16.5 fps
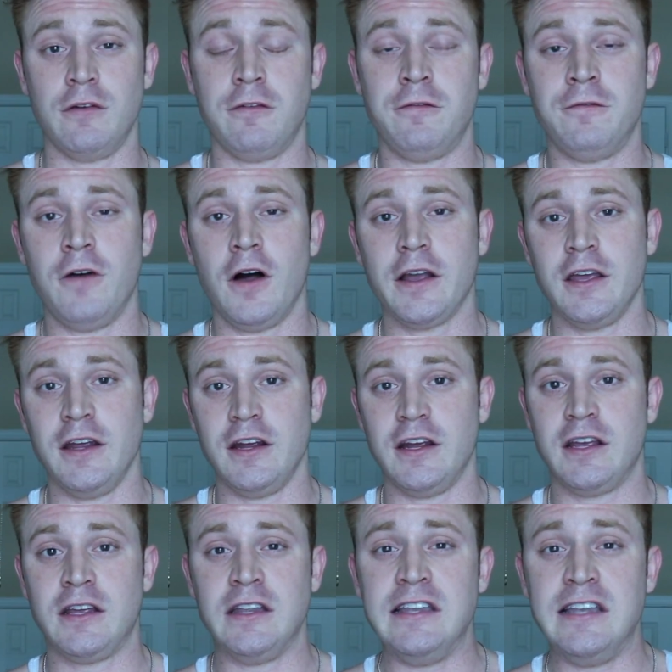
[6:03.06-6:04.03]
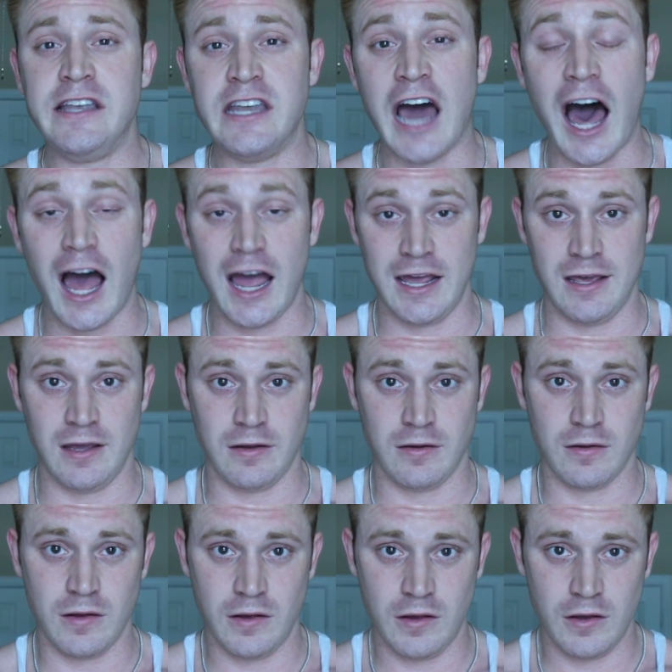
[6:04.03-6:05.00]
fucking
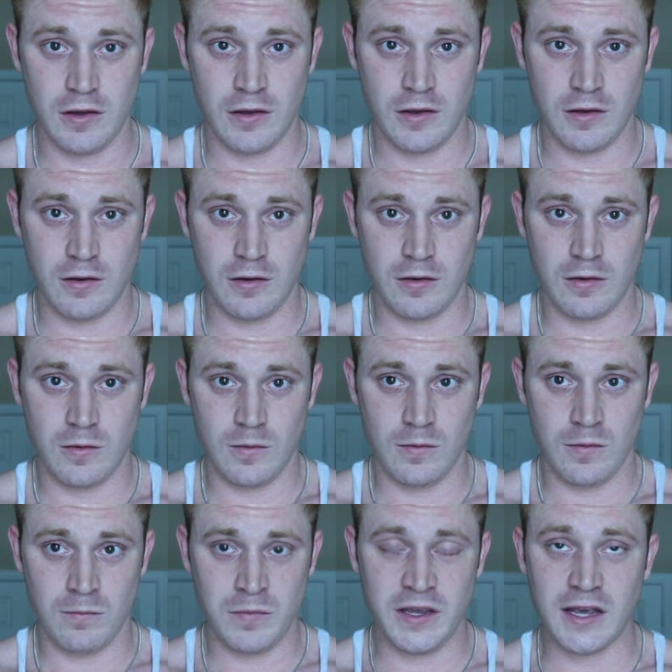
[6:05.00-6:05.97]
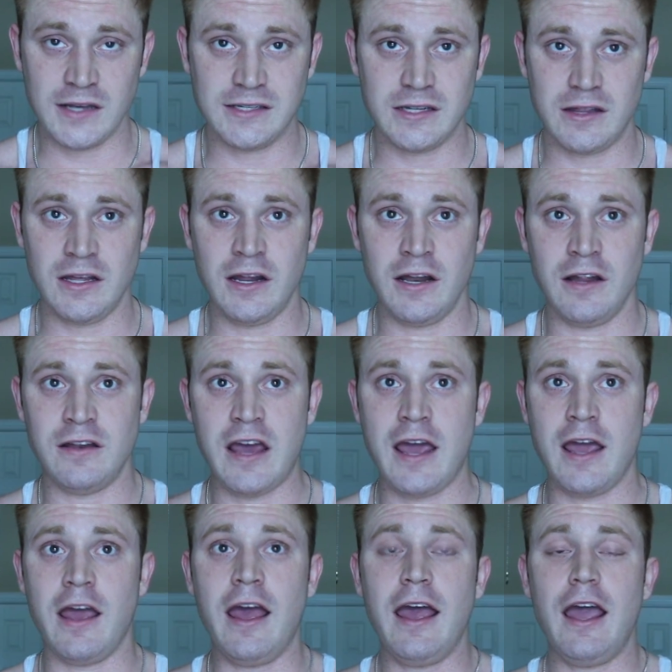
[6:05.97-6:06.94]
dying. Because at the end of the
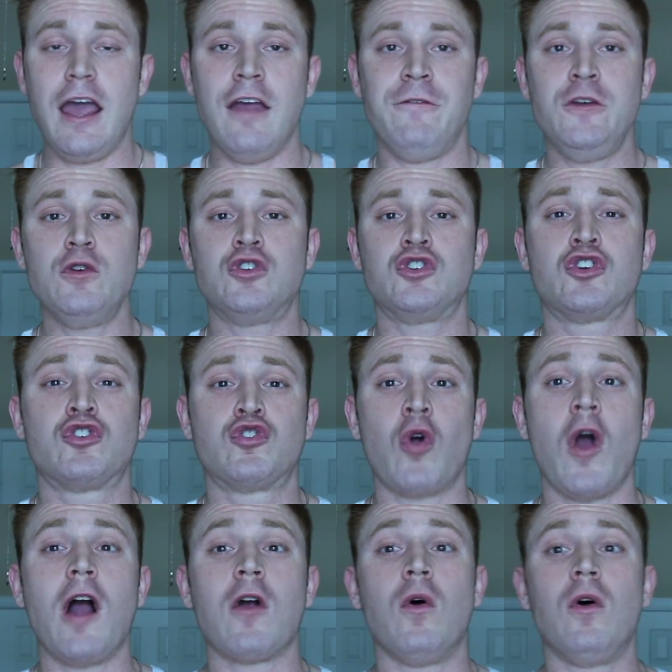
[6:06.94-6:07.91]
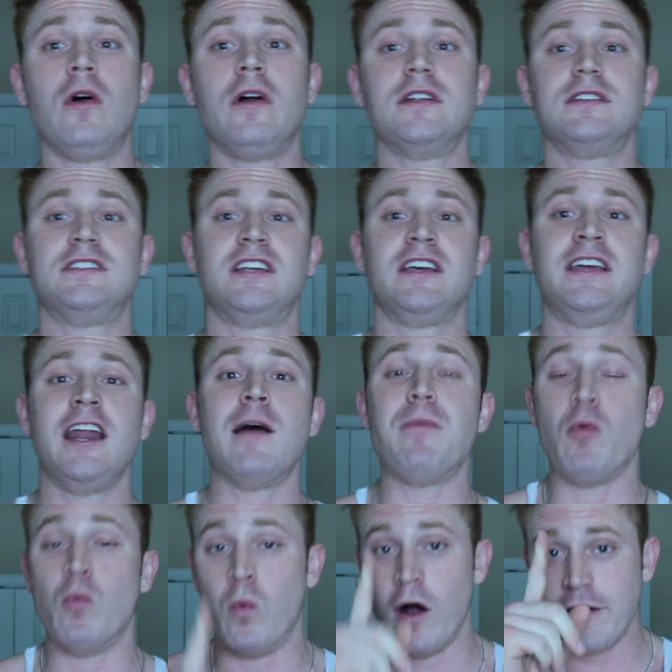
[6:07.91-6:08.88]
day, if you struggle to get
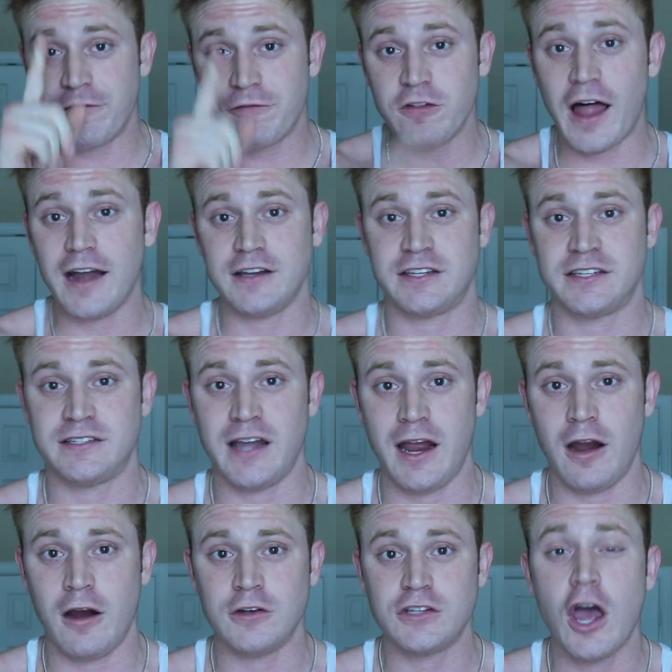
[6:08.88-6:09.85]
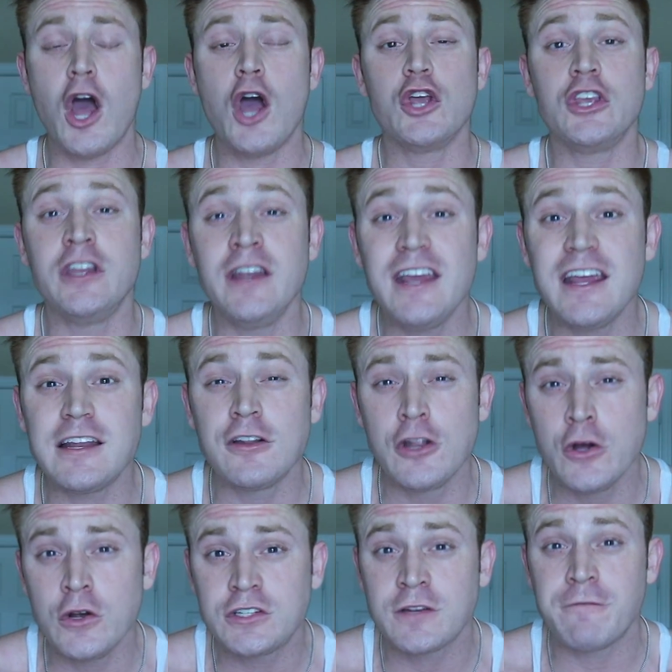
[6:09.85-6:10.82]
up one flight of stairs, you need to
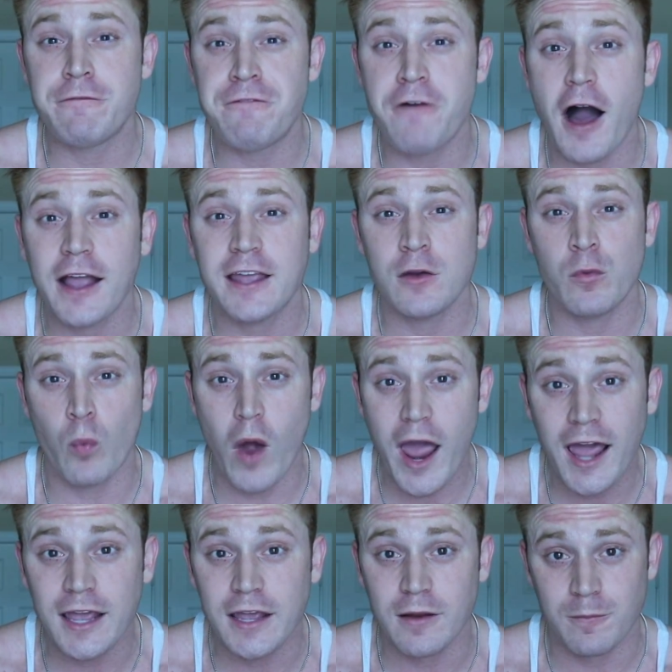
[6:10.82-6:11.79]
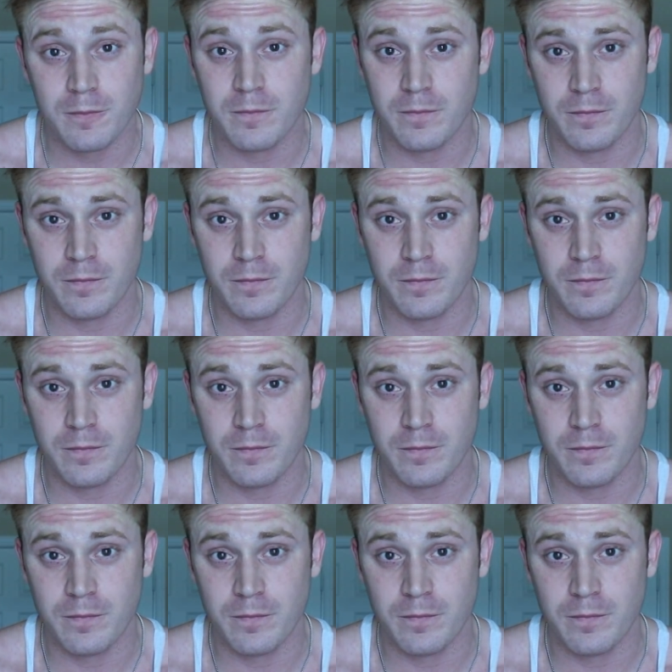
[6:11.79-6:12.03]
lose some fucking weight.